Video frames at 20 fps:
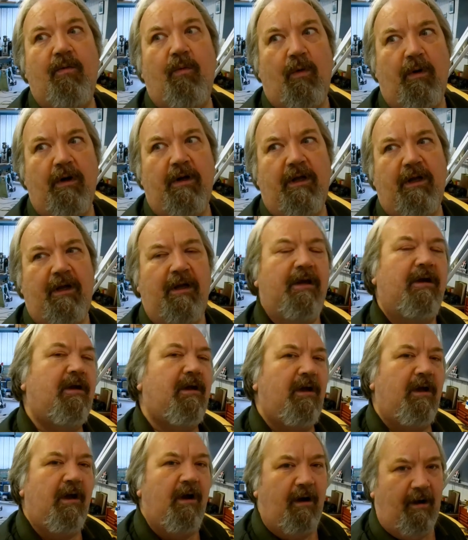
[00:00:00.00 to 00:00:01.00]
working
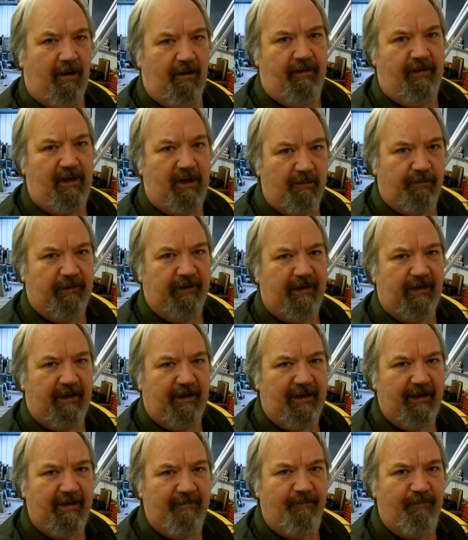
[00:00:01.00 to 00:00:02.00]
on the airplane
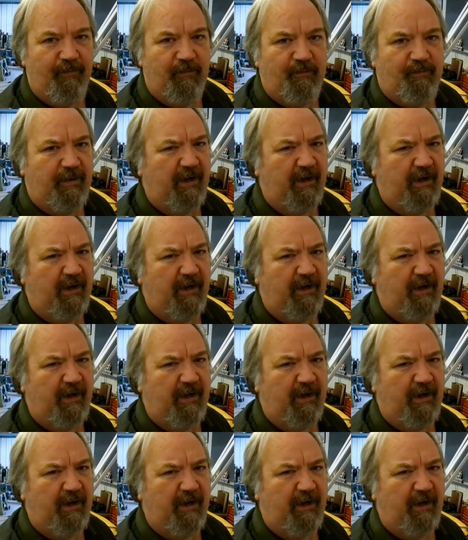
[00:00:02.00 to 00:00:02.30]
again,